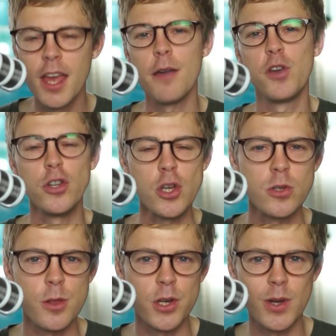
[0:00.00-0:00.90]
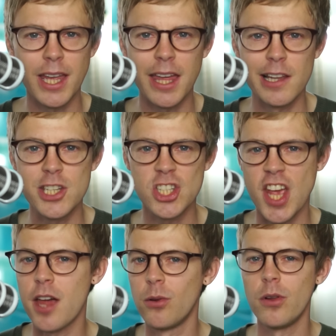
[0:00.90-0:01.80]
If you're new to the Doing English
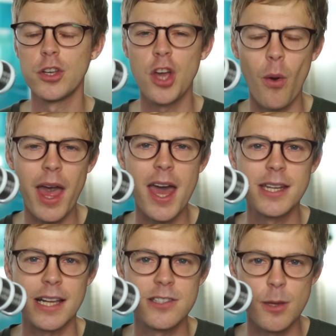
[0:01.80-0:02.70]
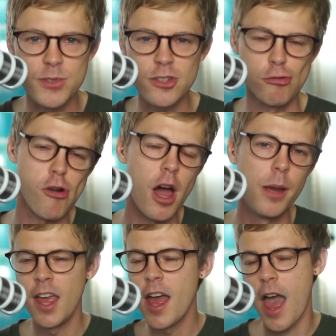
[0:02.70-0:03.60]
channel, go ahead and
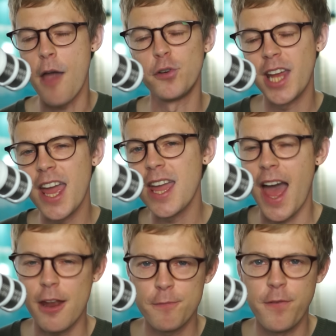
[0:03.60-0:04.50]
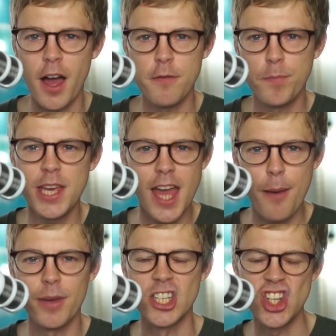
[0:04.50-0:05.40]
subscribe. Every day at 5
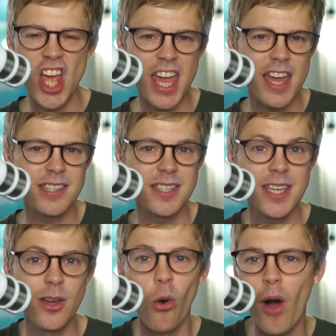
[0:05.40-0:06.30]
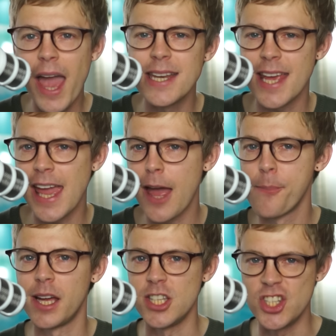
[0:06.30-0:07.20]
p.m. JST or 8
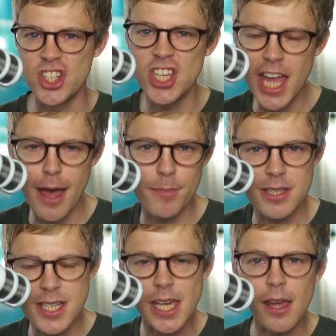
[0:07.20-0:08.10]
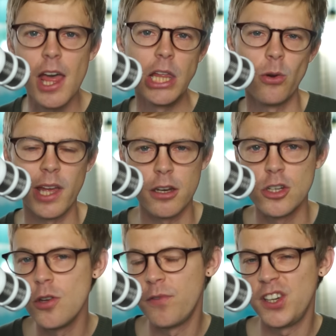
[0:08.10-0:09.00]
a.m. GMT, you'll get a
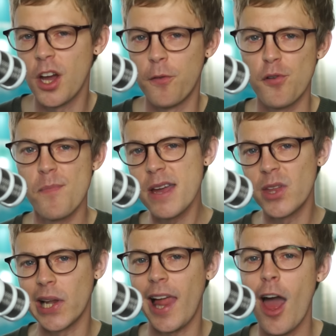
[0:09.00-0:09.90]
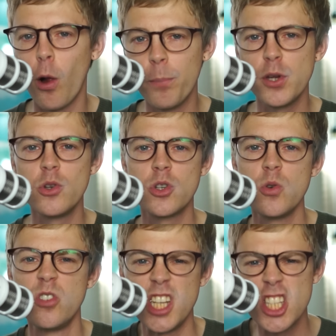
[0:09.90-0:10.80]
new video from me that'll help you
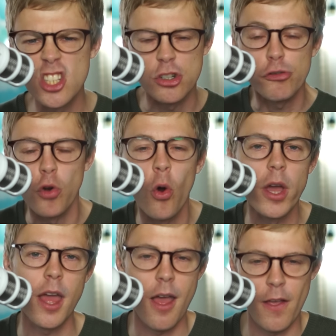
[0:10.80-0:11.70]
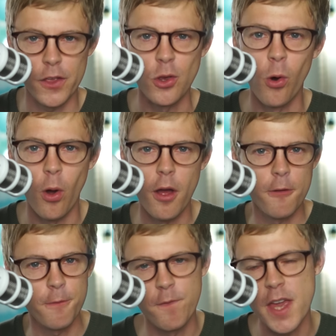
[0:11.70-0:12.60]
to destroy your
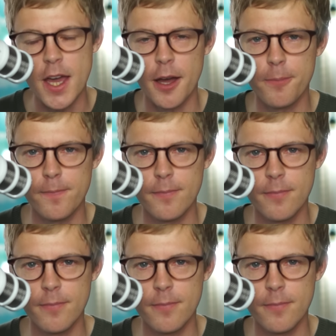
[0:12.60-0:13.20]
fear.